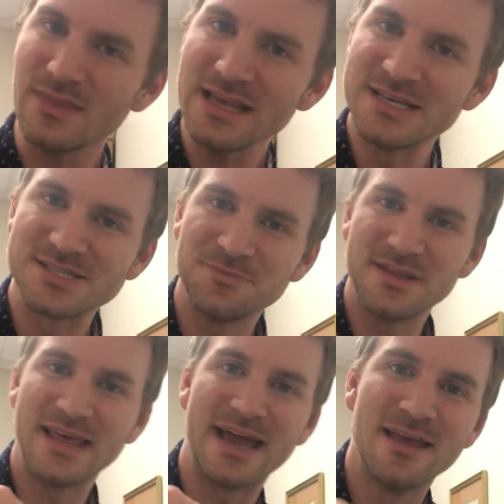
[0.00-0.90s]
is
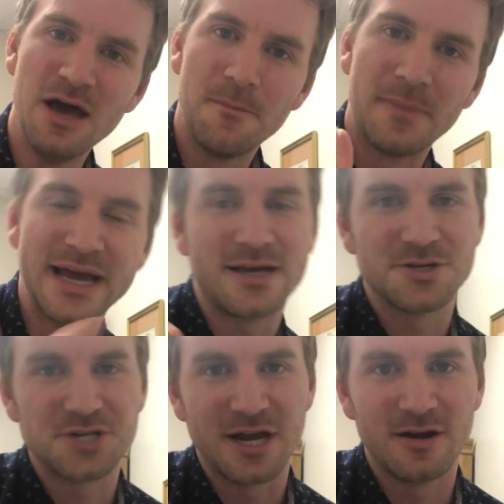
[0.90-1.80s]
something that Mike
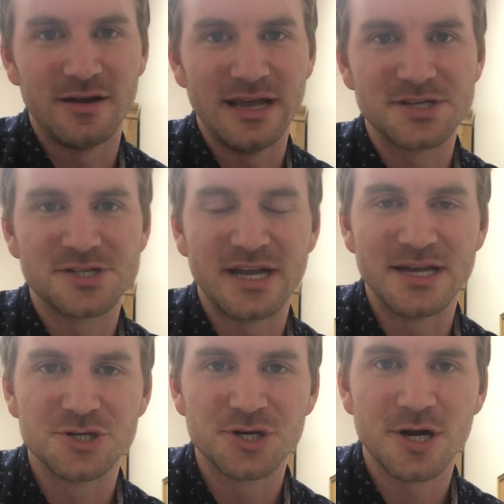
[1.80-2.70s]
shared yesterday
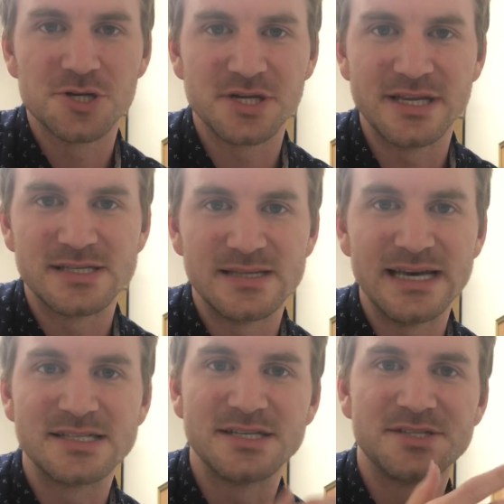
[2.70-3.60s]
in church. And it's
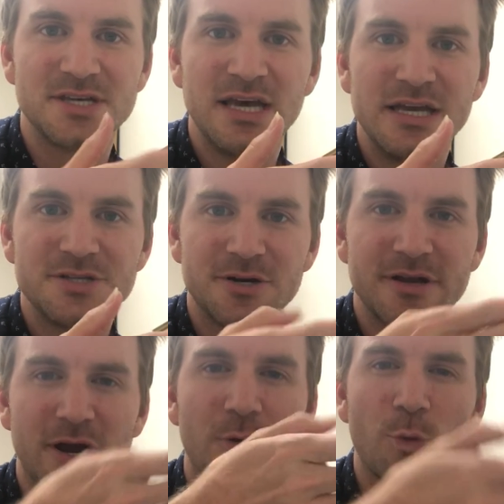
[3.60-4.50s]
this, it's
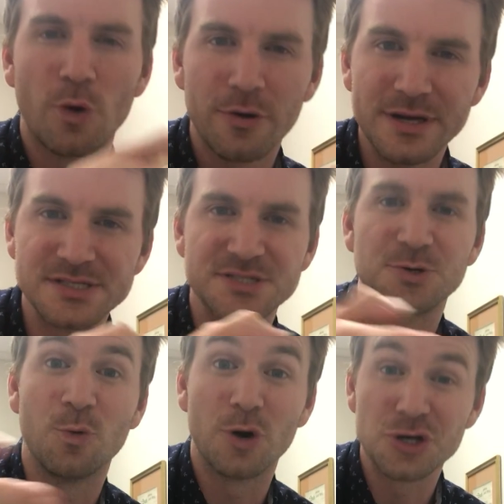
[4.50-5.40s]
turning our worries
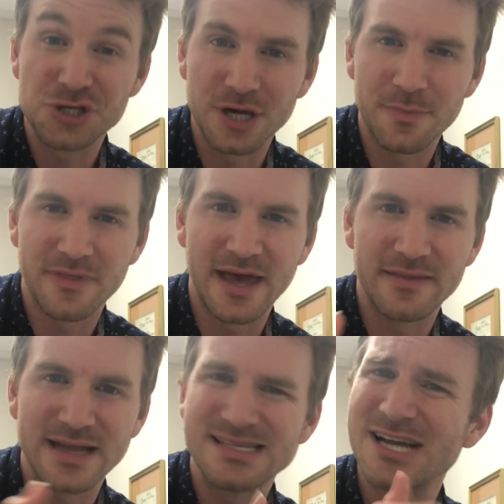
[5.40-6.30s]
into worship.
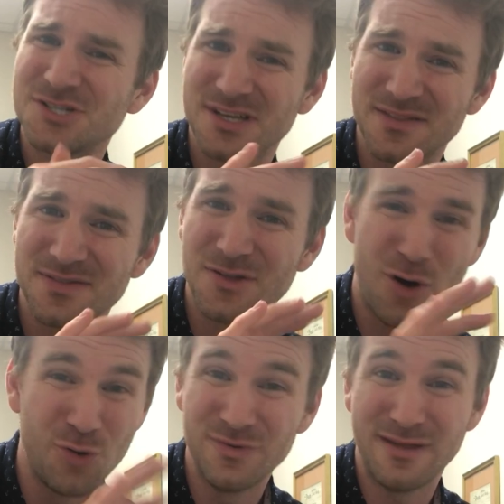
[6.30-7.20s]
That's actually the
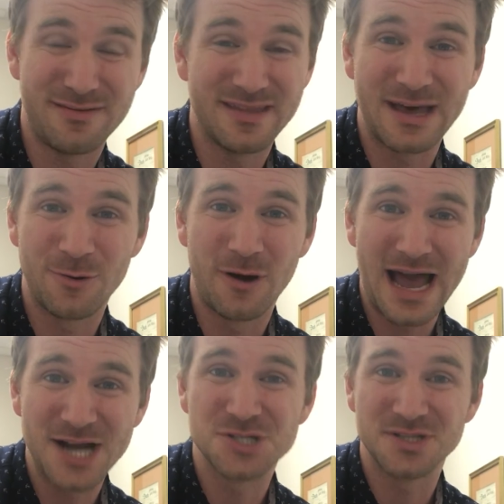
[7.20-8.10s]
only thing that will
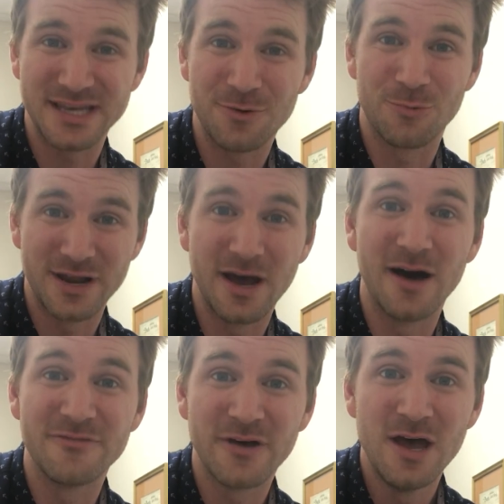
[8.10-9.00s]
actually get rid
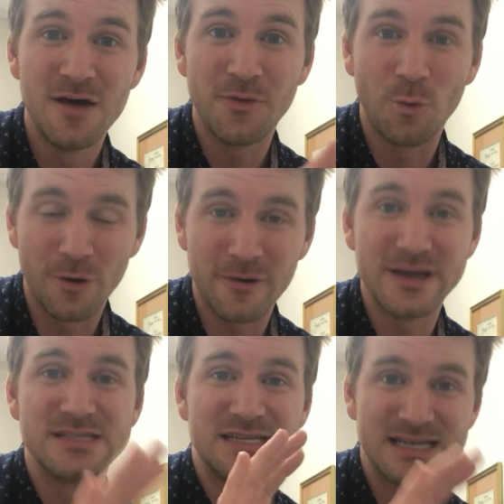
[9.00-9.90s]
of the
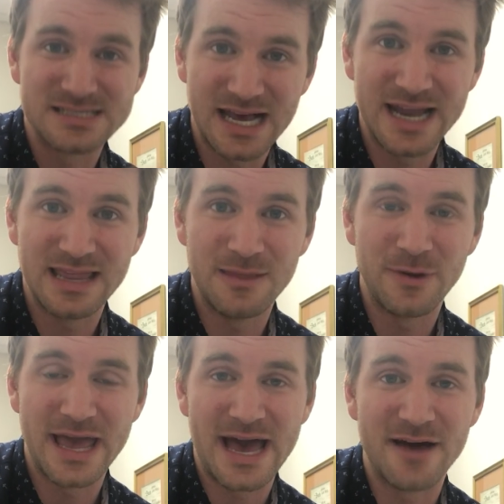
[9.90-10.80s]
worries and anxiety that
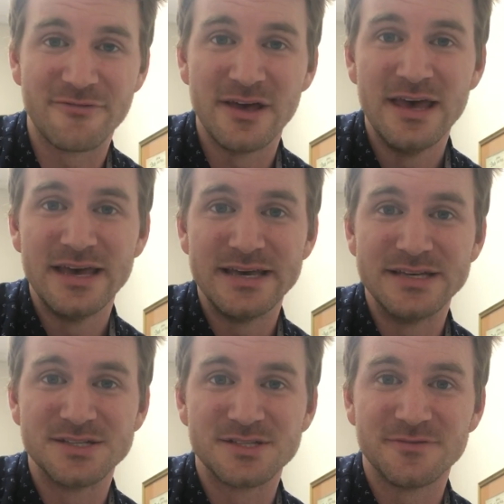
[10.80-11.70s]
we have,
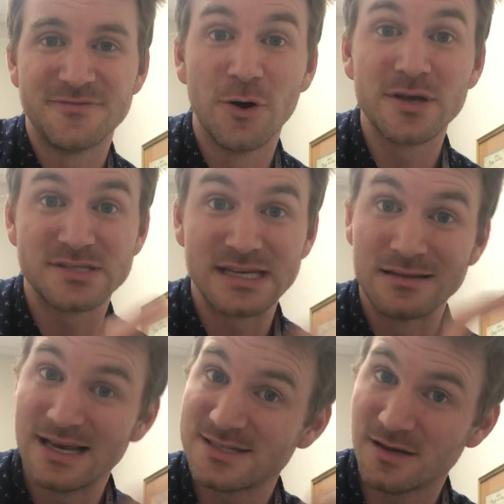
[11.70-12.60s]
is
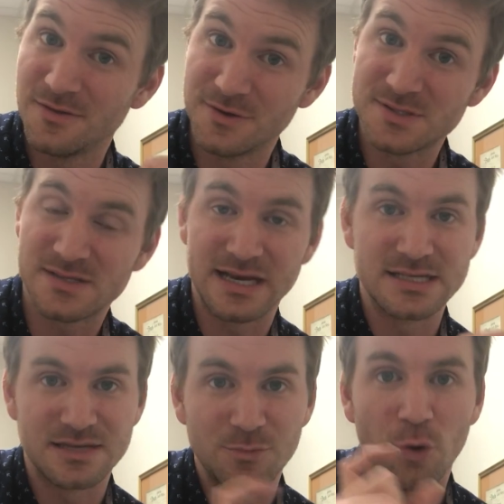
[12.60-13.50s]
focusing less on those
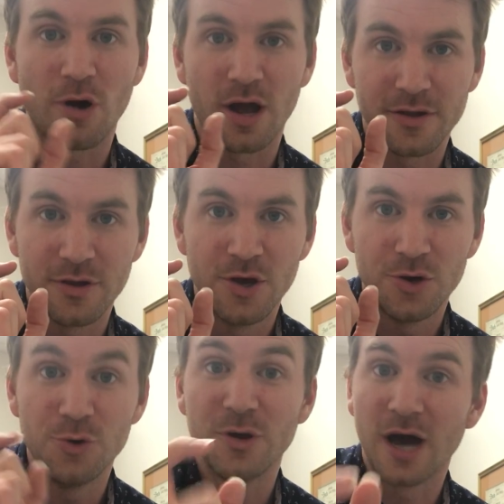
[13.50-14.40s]
things and more on
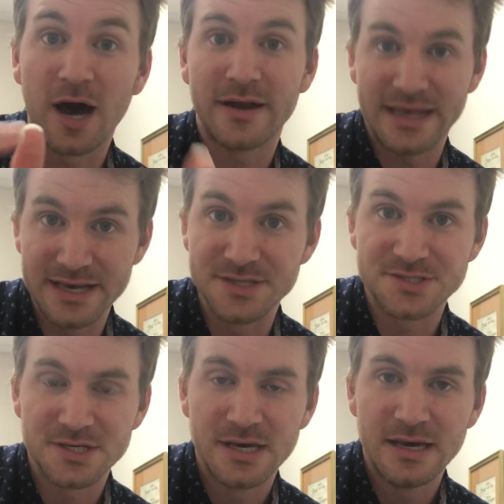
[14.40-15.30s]
who God
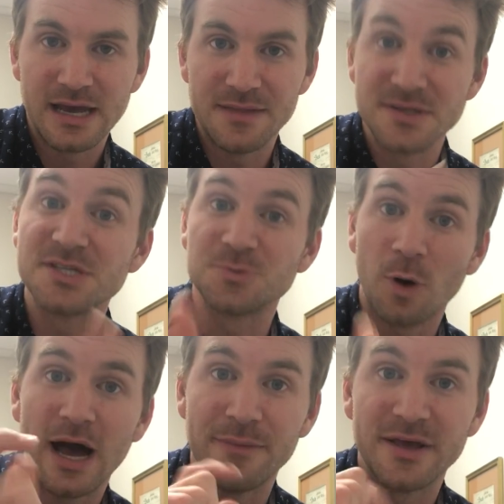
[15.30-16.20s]
is. And this is
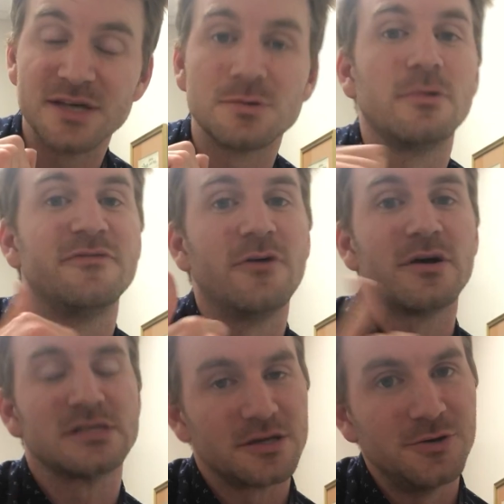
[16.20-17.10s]
why, because when we
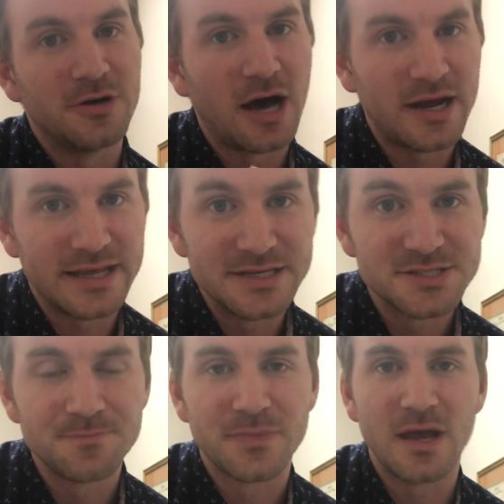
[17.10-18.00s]
focus on who God
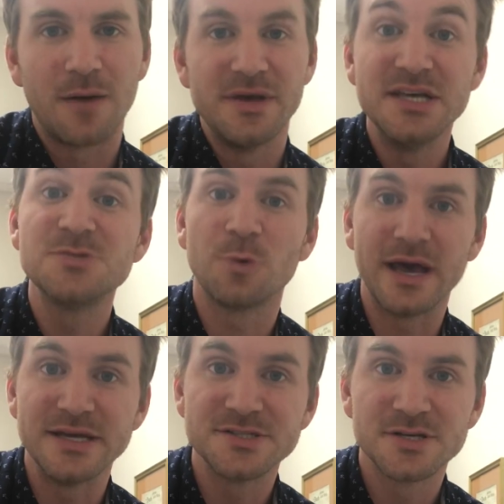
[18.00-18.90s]
is, his
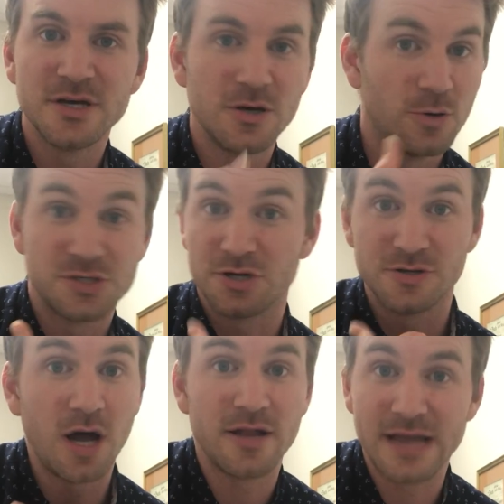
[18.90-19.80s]
ways, which are
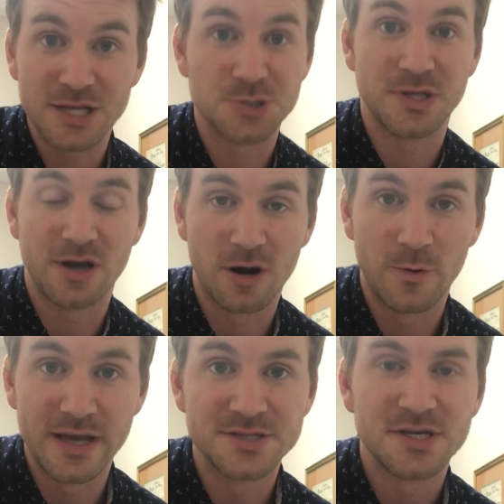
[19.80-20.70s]
not naturally our
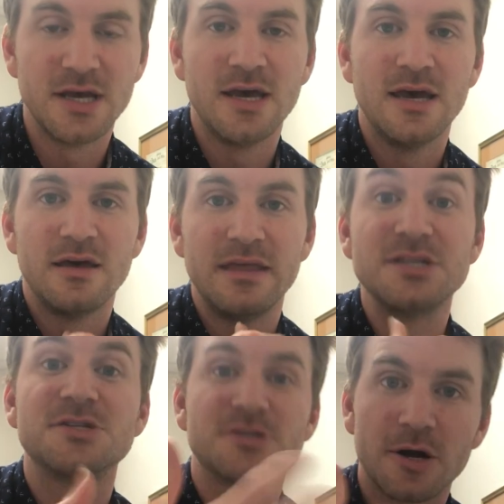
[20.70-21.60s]
ways, they
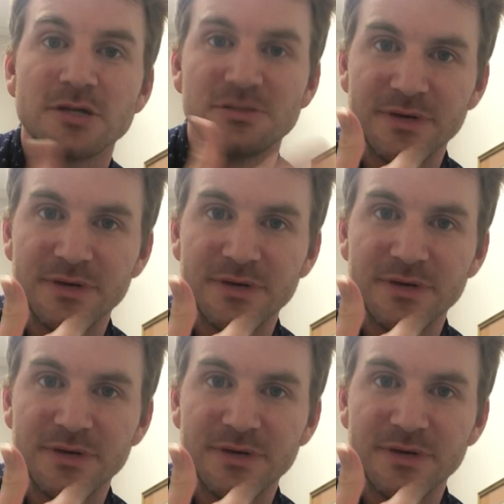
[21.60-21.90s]
start to